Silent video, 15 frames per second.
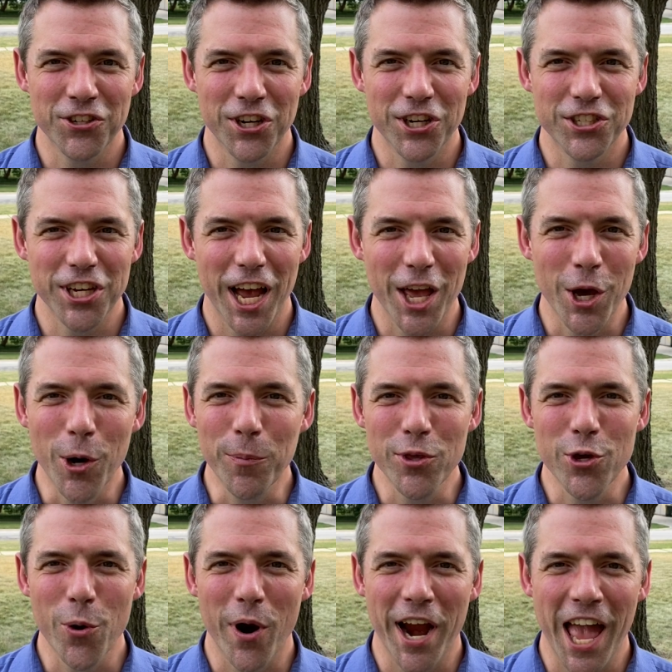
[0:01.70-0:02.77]
Church, I
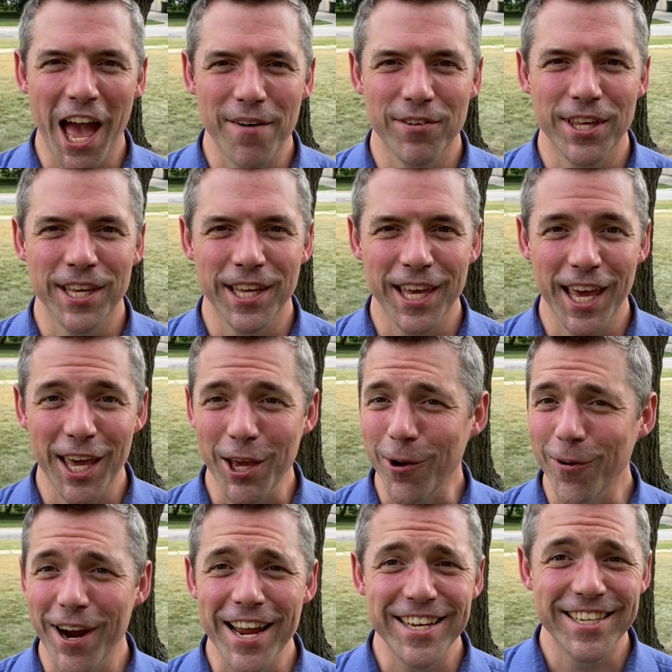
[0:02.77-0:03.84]
hope you are having a
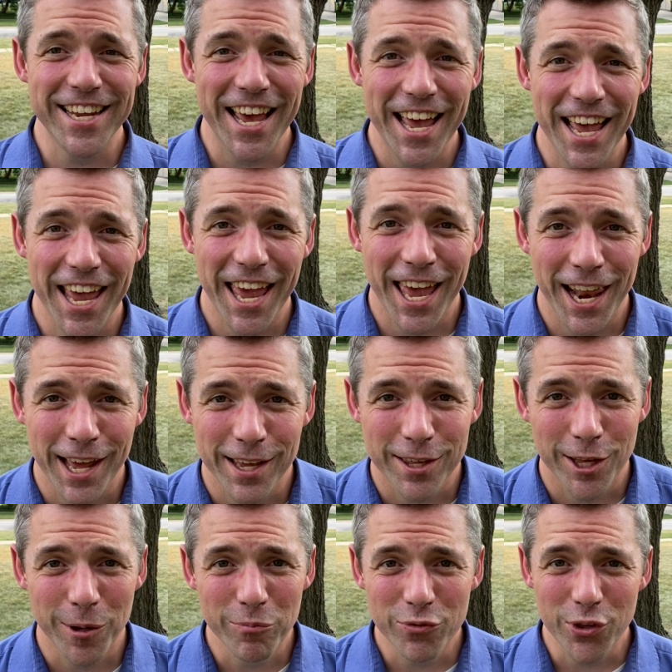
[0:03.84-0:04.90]
great day, and
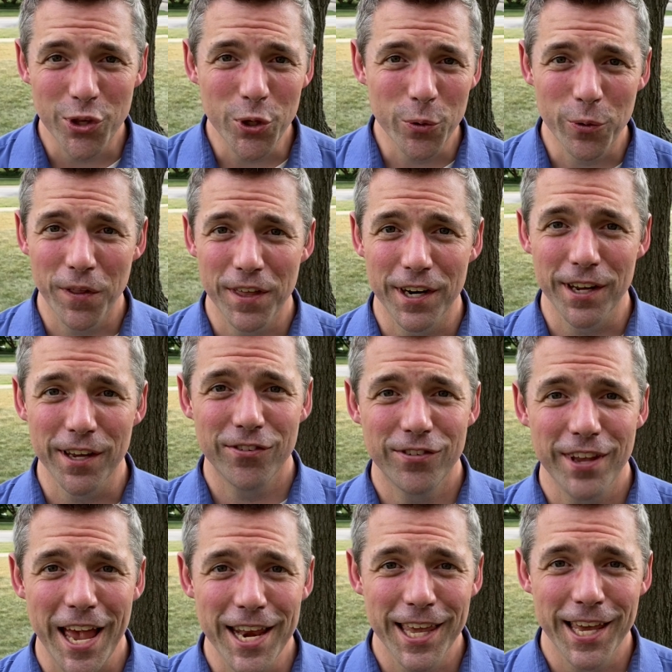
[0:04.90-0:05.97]
I come to you with an
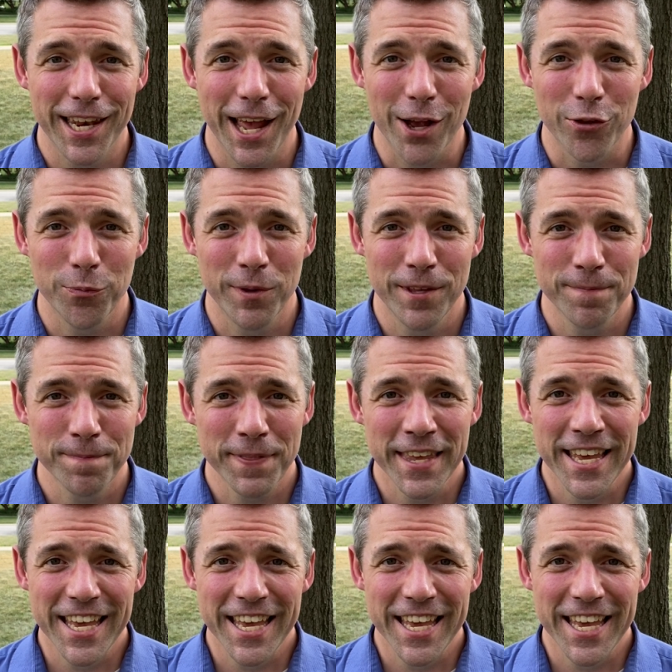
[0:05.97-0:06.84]
exciting announcement,